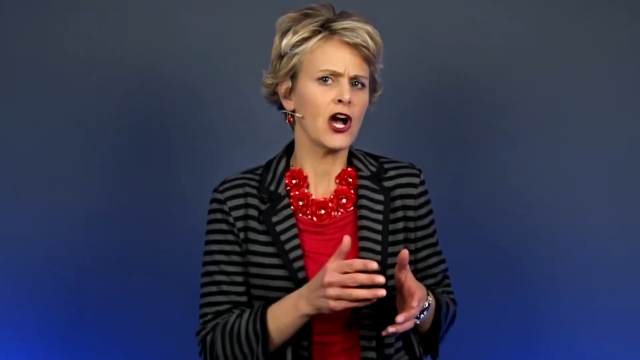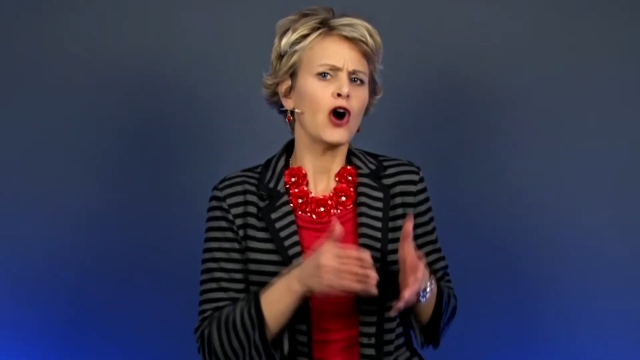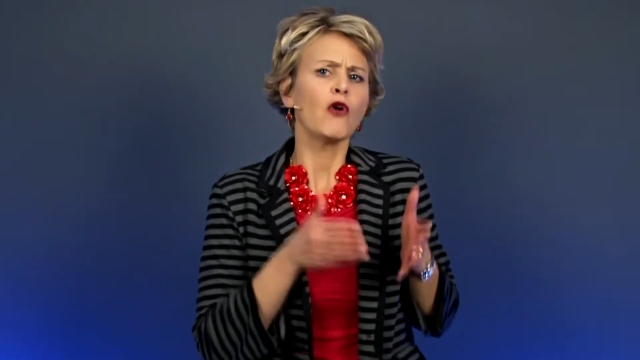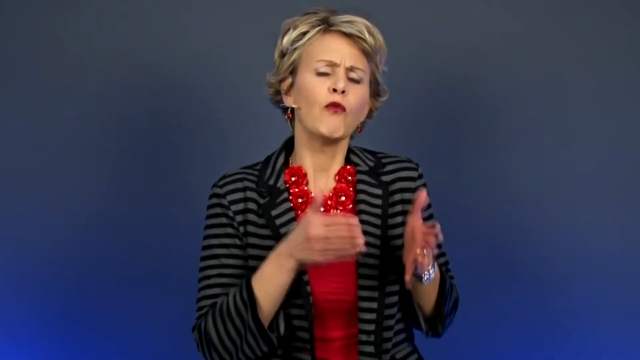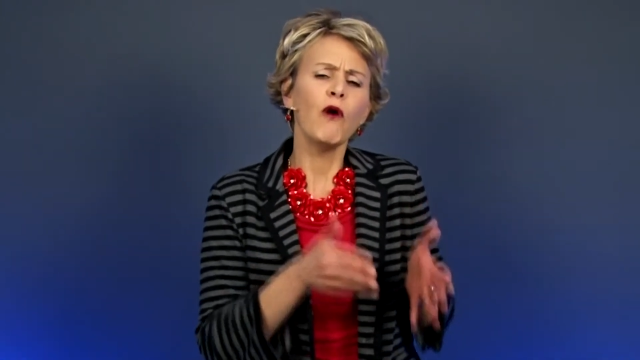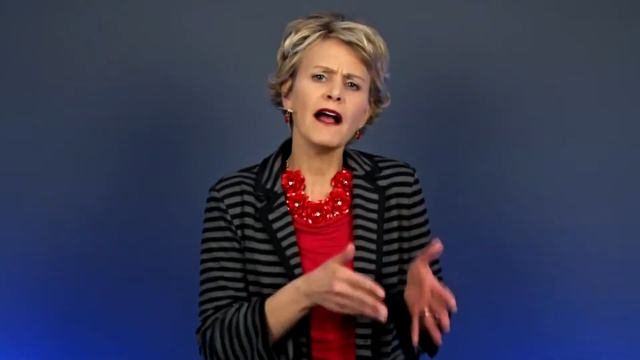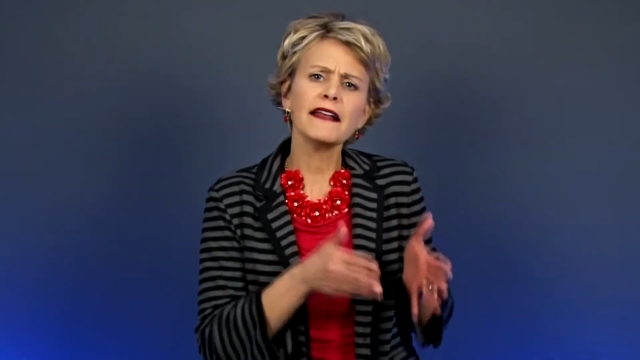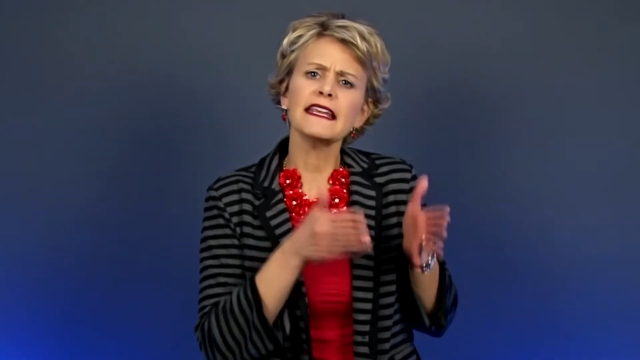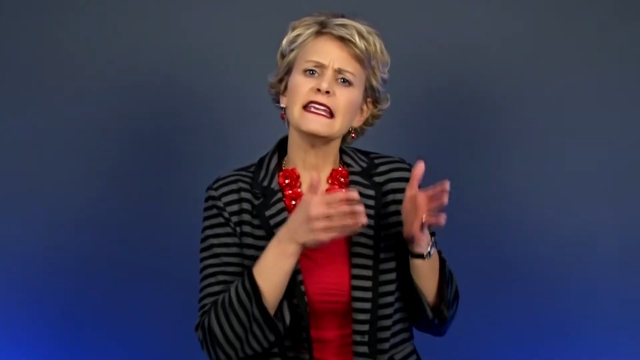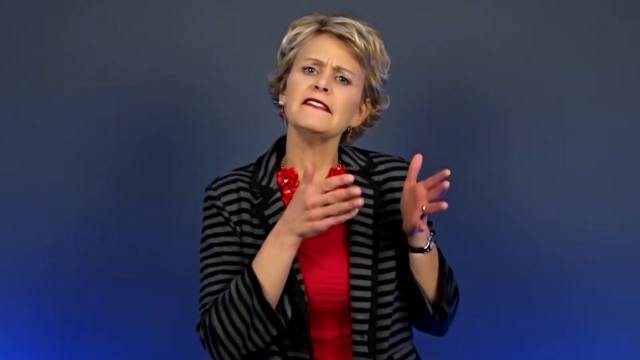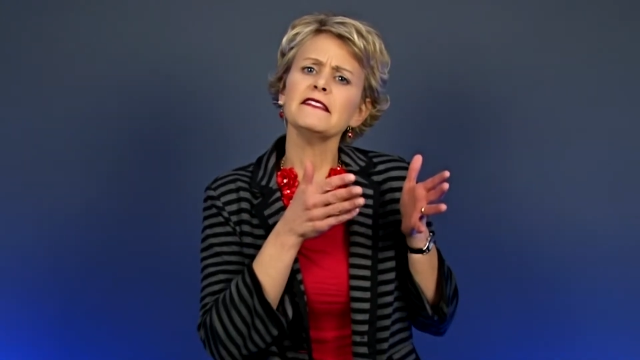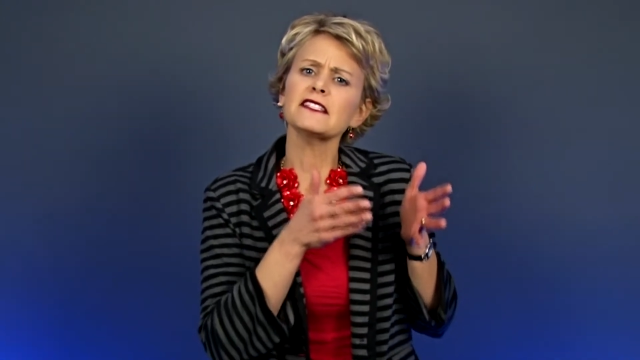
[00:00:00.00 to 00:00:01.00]
what
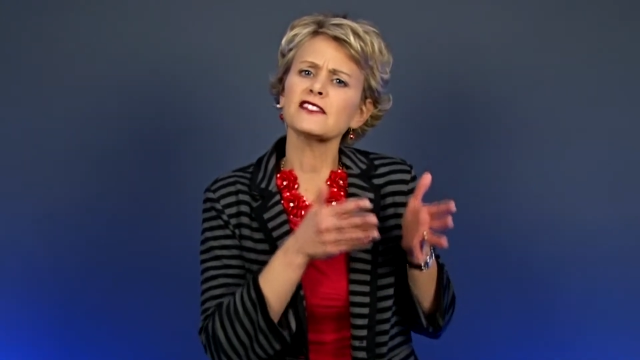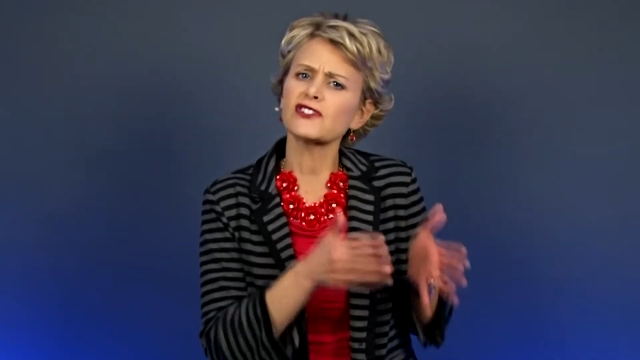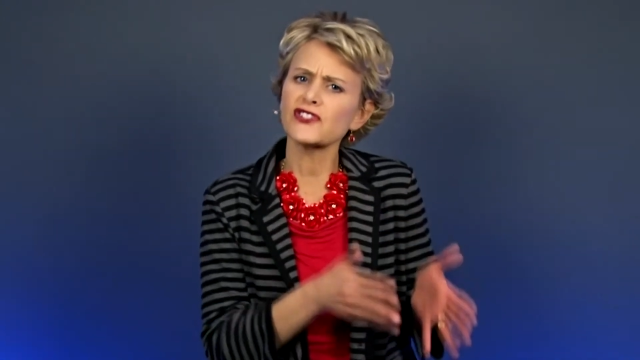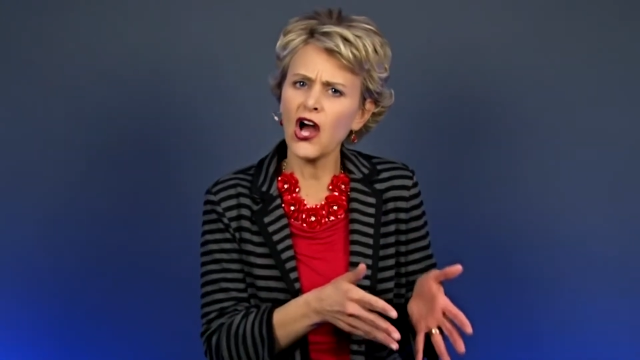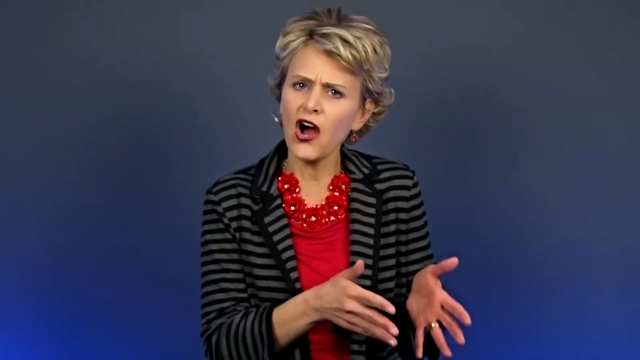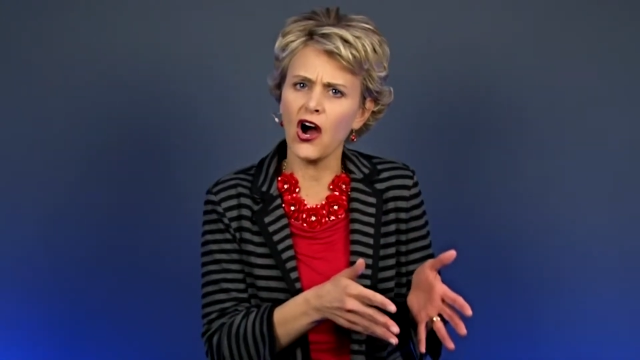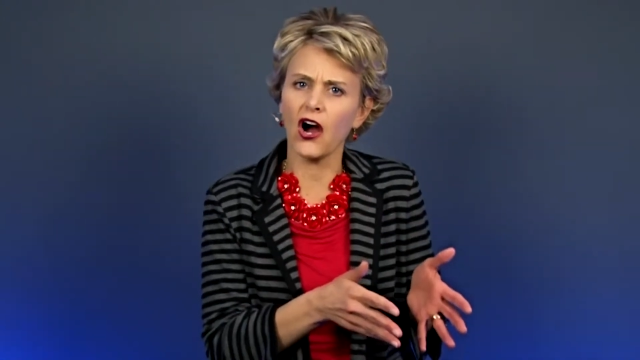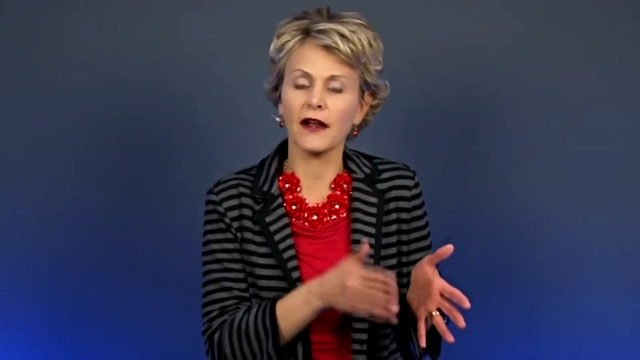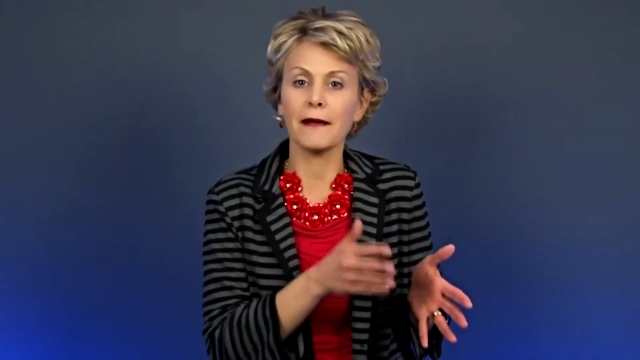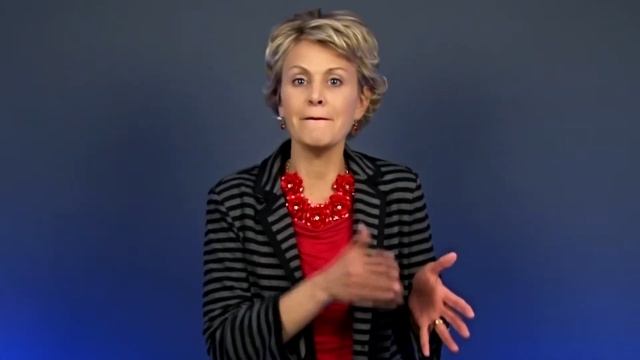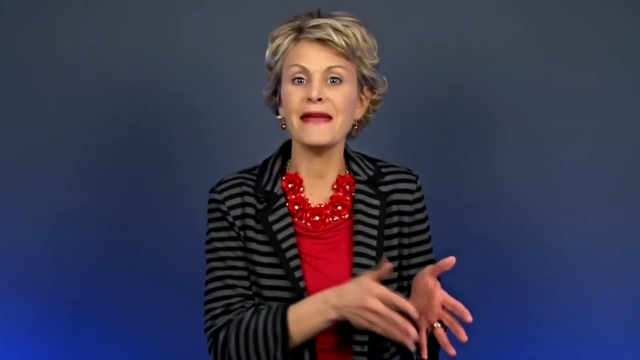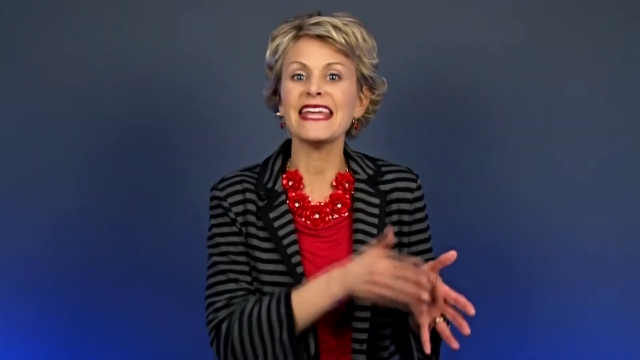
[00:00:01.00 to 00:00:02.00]
in the song
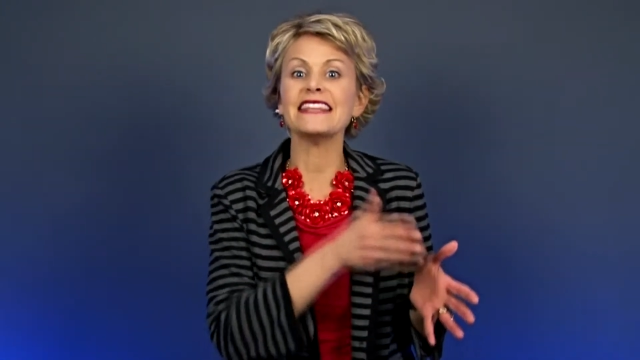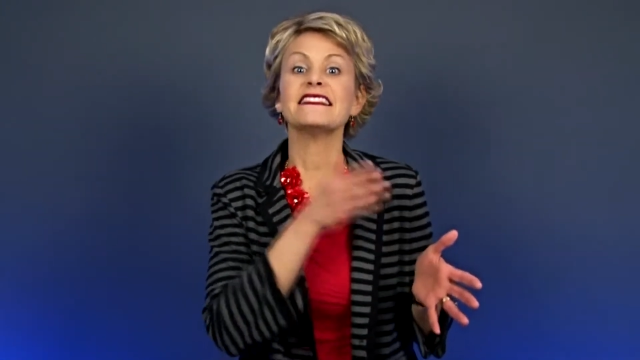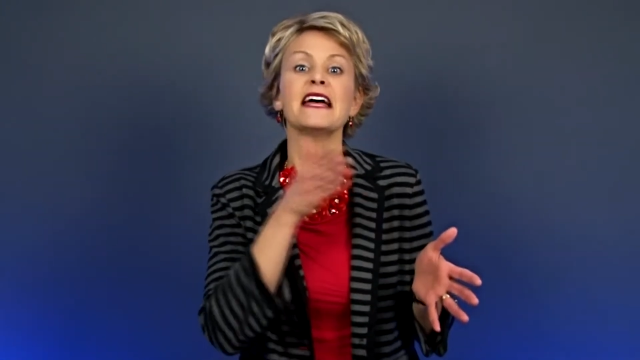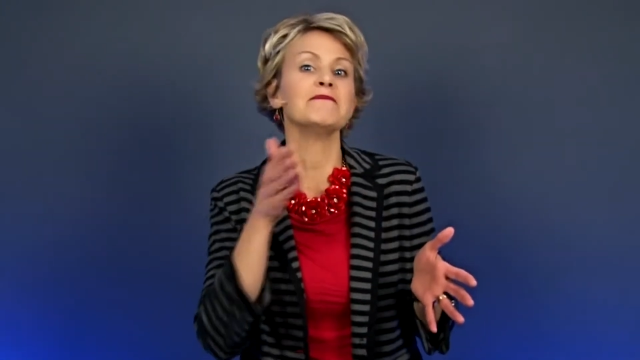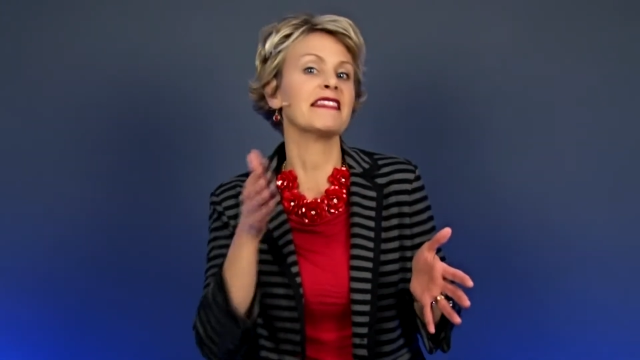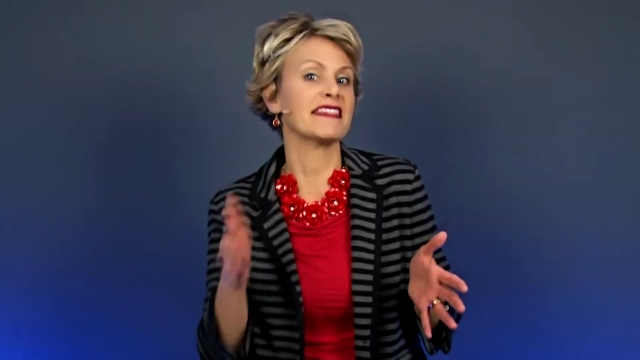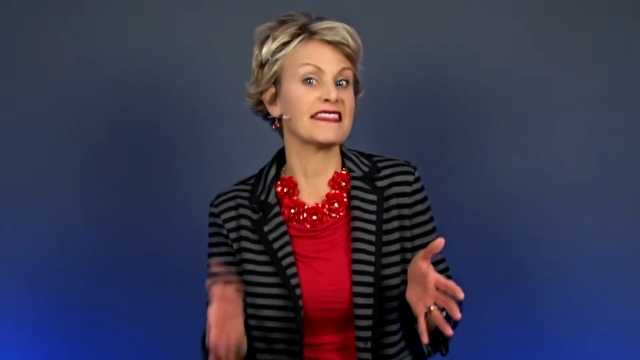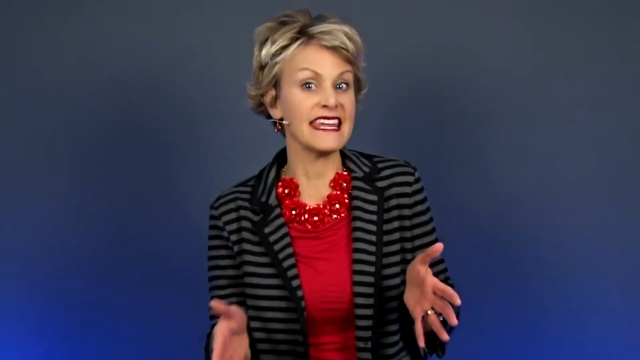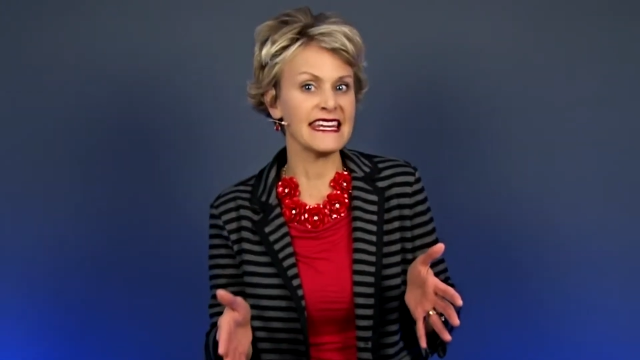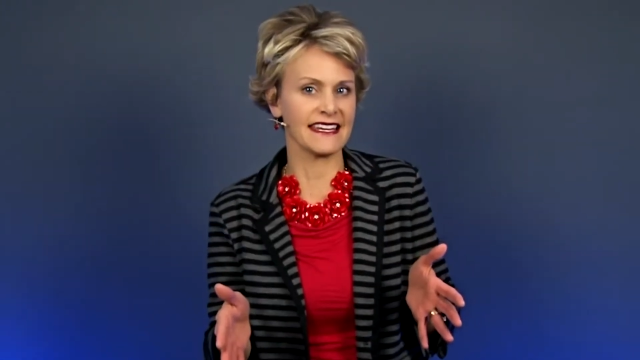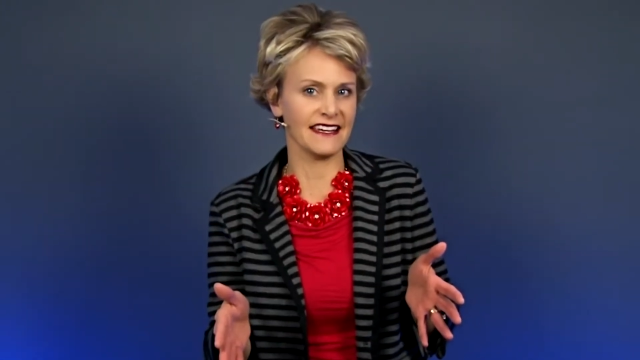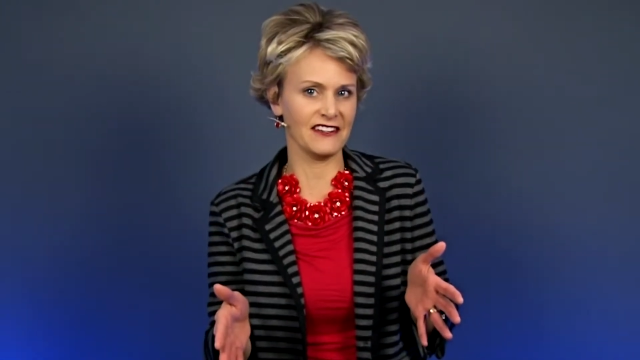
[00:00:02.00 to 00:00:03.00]
made them
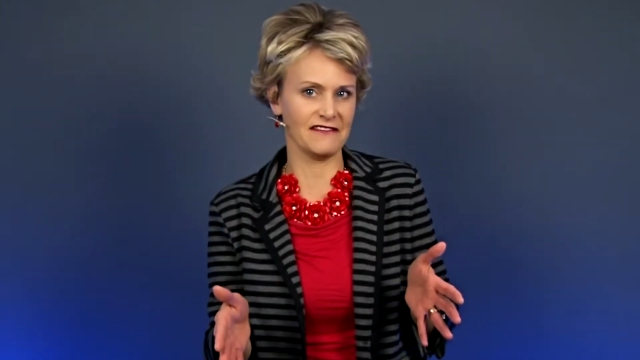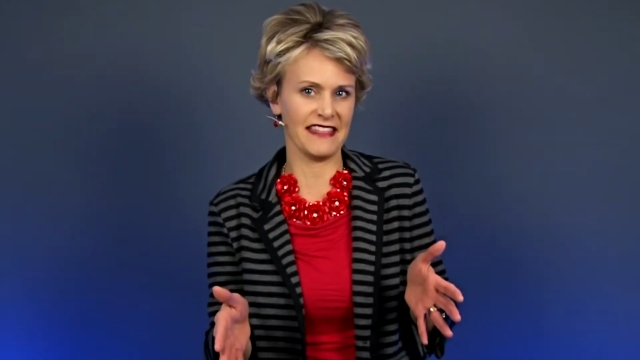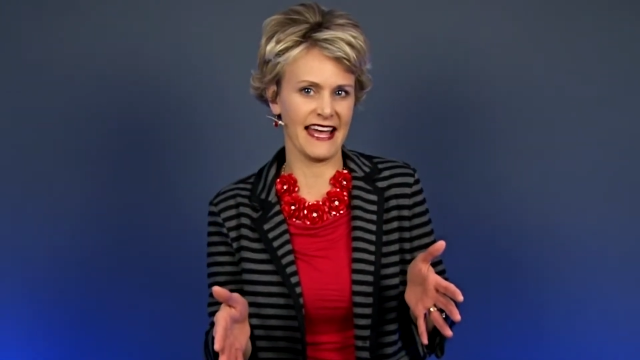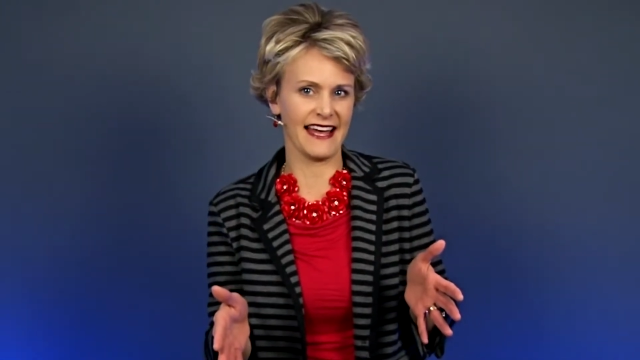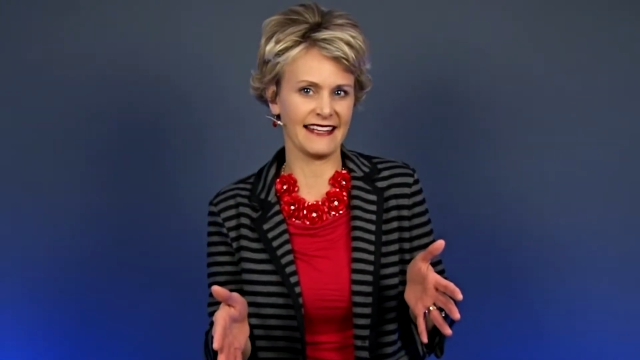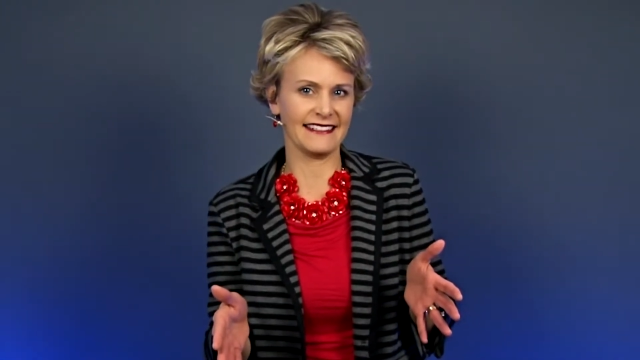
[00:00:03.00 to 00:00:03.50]
think of that.